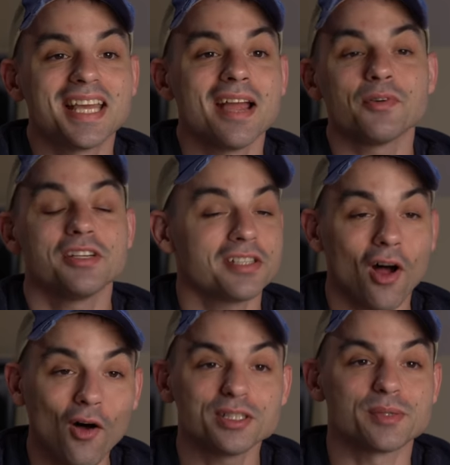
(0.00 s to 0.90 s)
the camera
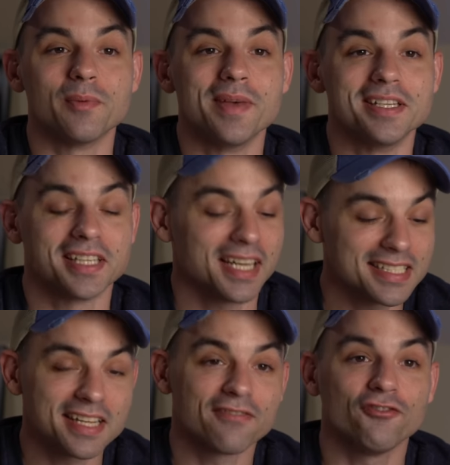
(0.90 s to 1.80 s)
is also amazing.
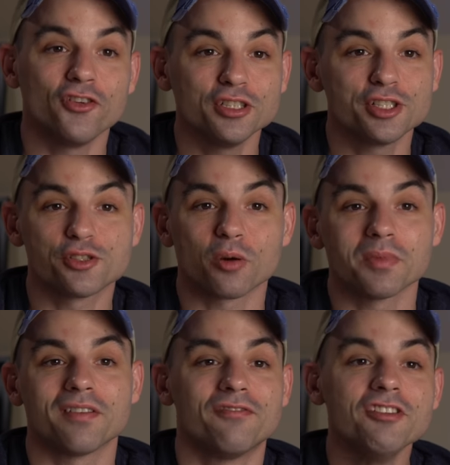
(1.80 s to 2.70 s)
It has a full
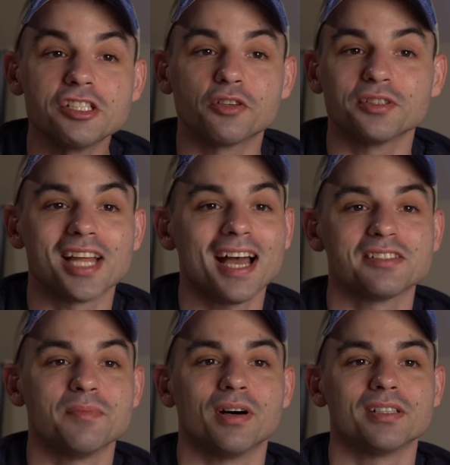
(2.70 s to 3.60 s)
assortment of physical
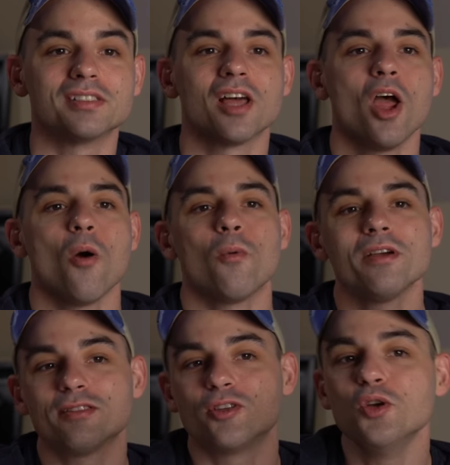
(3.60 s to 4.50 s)
dials and buttons
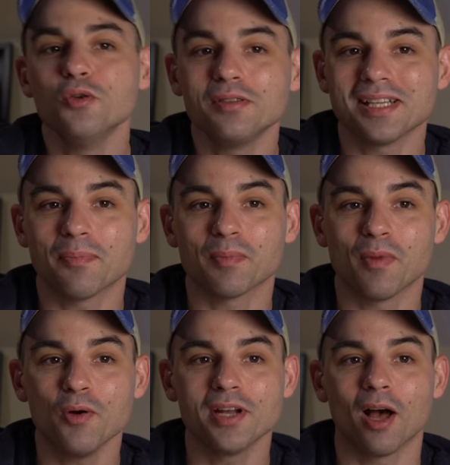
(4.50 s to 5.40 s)
with two
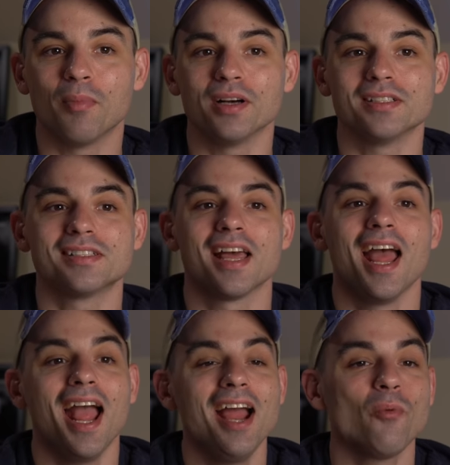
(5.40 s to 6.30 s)
separate mode dial buttons
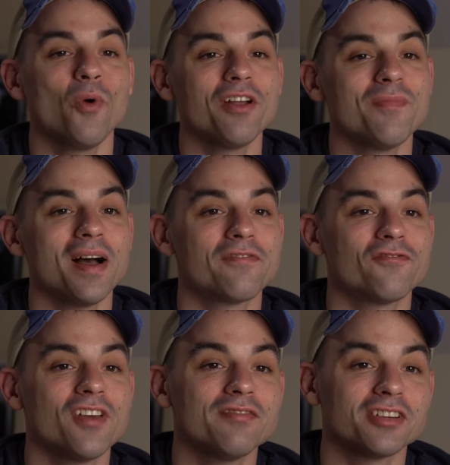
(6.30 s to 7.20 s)
and one of my
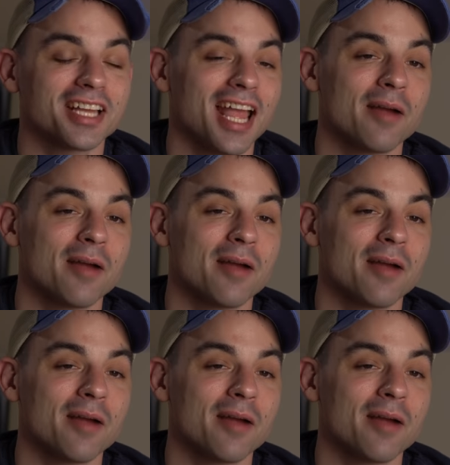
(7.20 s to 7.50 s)
favorite